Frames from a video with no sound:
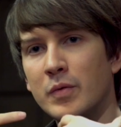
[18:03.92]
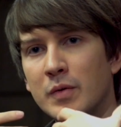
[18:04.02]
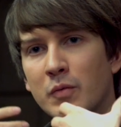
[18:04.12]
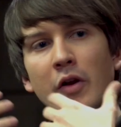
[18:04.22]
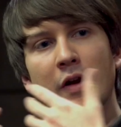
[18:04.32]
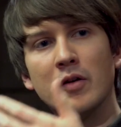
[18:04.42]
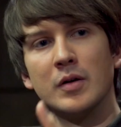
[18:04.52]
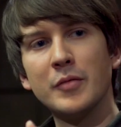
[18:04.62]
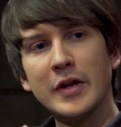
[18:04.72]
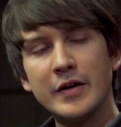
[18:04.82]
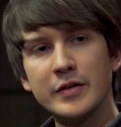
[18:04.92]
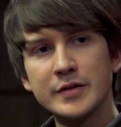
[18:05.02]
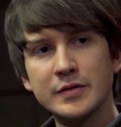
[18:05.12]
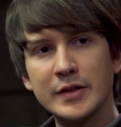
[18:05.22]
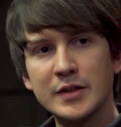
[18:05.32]
we want our
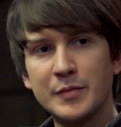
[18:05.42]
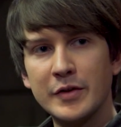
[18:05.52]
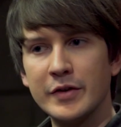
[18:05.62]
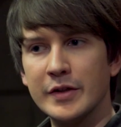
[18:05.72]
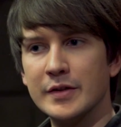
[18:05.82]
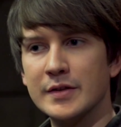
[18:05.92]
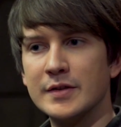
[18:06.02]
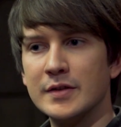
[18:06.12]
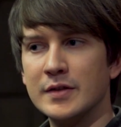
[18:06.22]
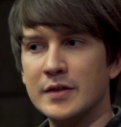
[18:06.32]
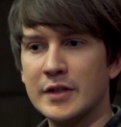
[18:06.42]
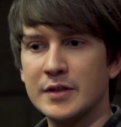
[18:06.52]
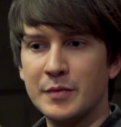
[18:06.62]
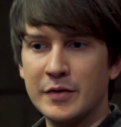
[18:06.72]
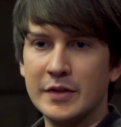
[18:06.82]
players to experience, the
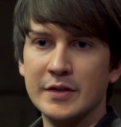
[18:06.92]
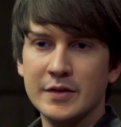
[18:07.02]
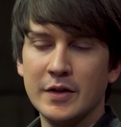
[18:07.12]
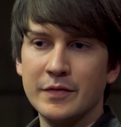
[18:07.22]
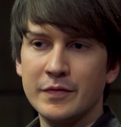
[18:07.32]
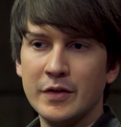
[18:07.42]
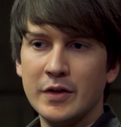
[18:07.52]
experience of